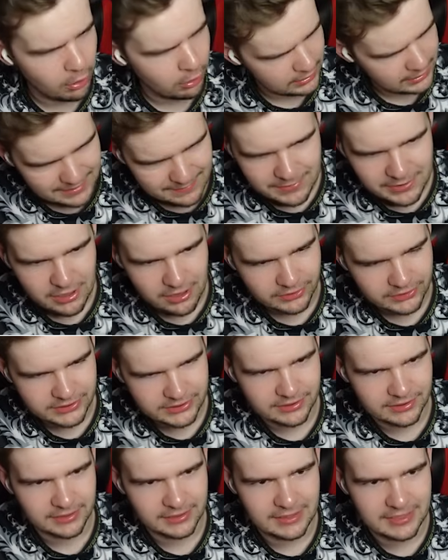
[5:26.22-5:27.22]
On
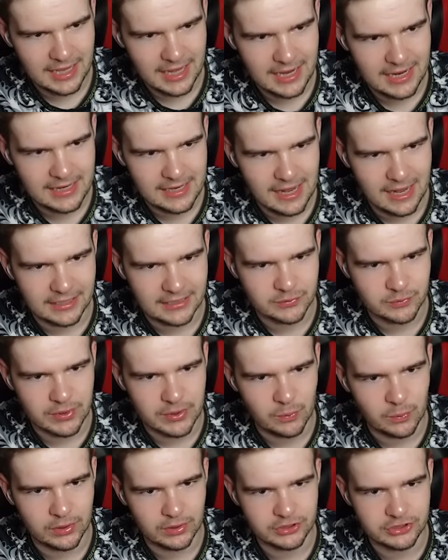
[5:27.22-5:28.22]
Limnios, again, as we
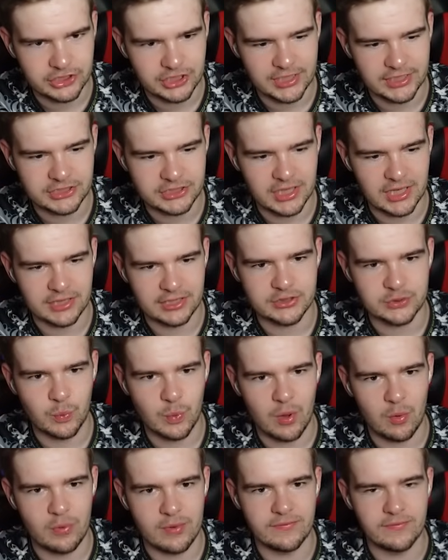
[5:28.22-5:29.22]
will change that as
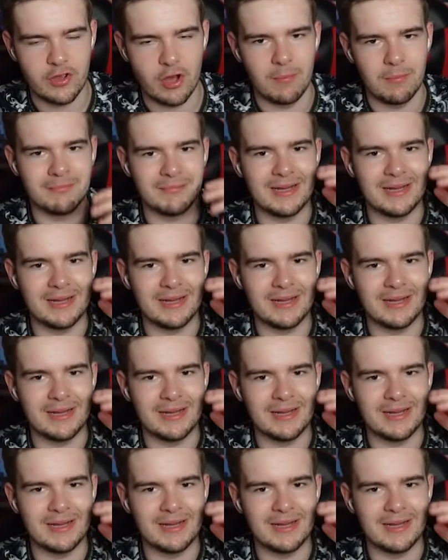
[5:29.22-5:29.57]
well, we've got